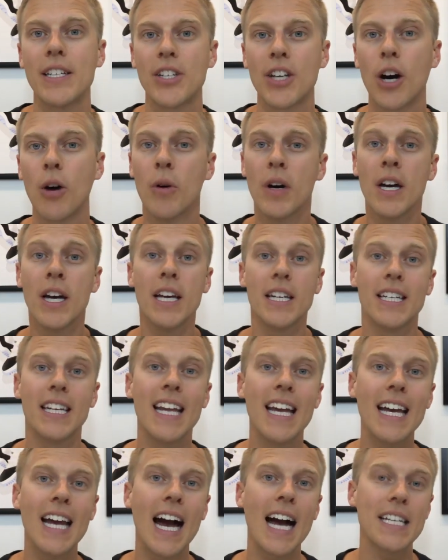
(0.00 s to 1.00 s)
So
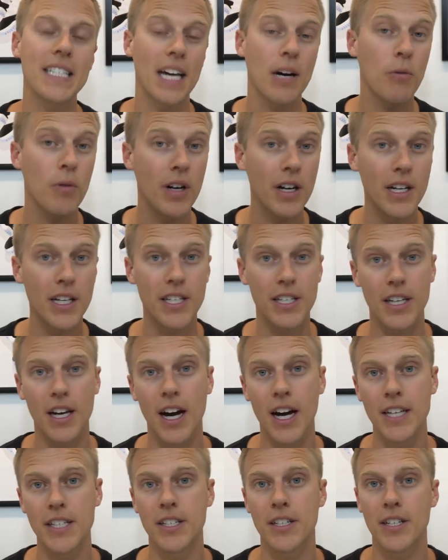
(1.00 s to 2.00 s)
today, guys, I want to
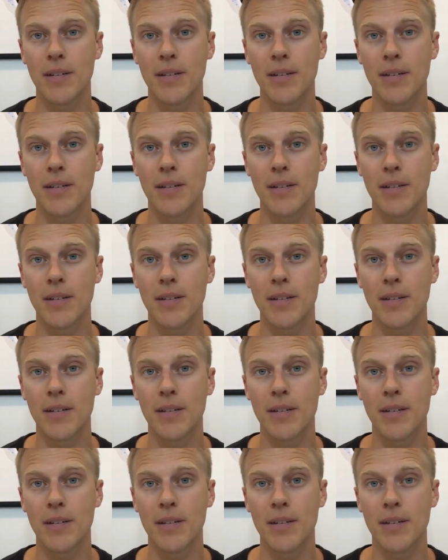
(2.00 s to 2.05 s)
discuss